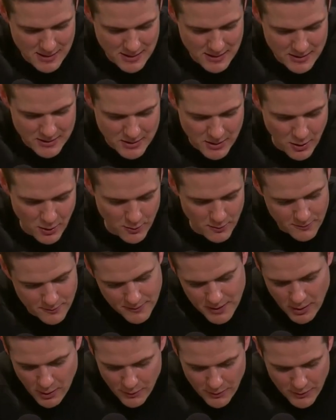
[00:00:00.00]
So,
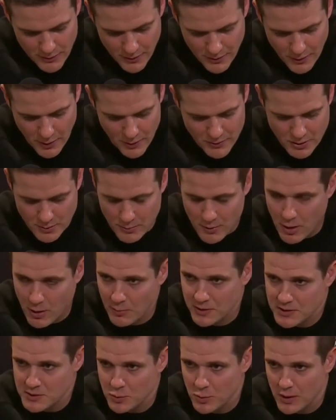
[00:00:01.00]
you know, those are
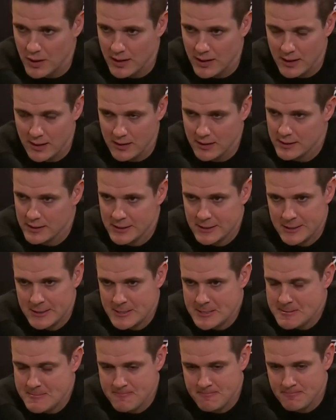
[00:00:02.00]
moments where
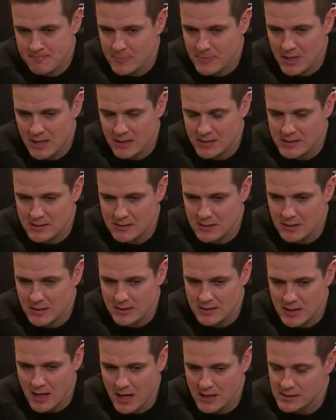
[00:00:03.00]

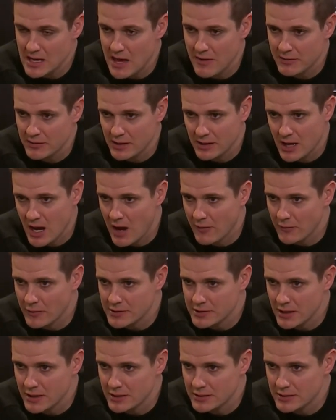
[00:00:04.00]
it's us having a
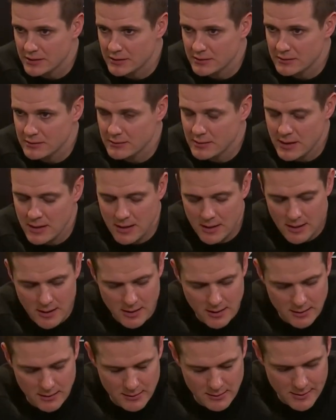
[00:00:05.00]
conversation,
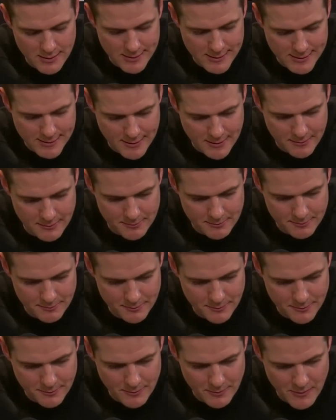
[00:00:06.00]
and
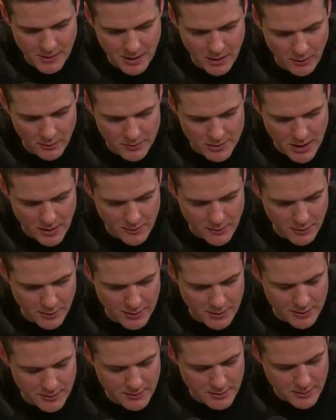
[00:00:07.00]
you know,
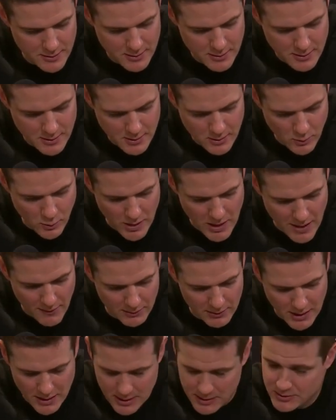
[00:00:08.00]
generally we have a
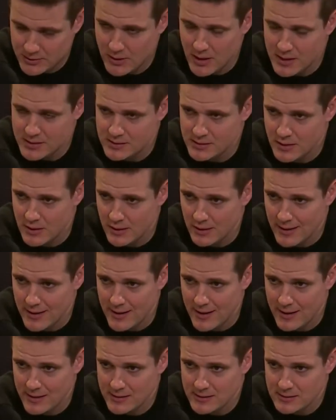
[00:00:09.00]
lot of trust in our
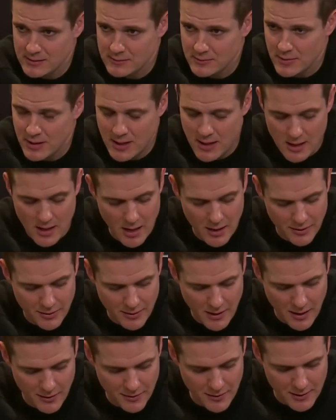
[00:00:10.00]
guys, and I
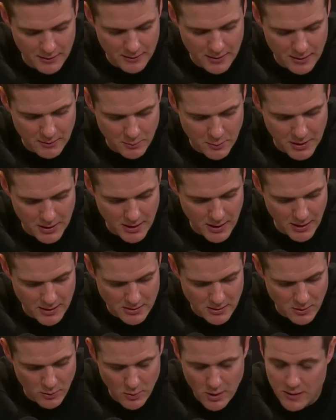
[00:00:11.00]
think that because
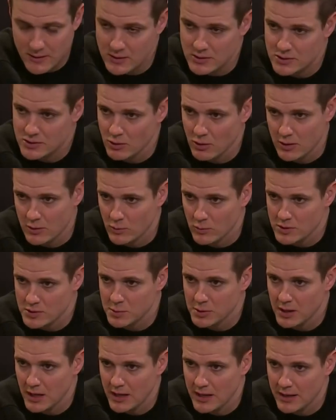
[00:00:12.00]
of the way that Jordan was
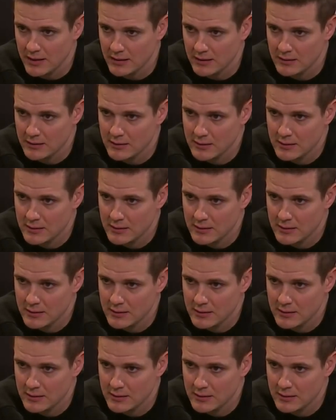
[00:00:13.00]
playing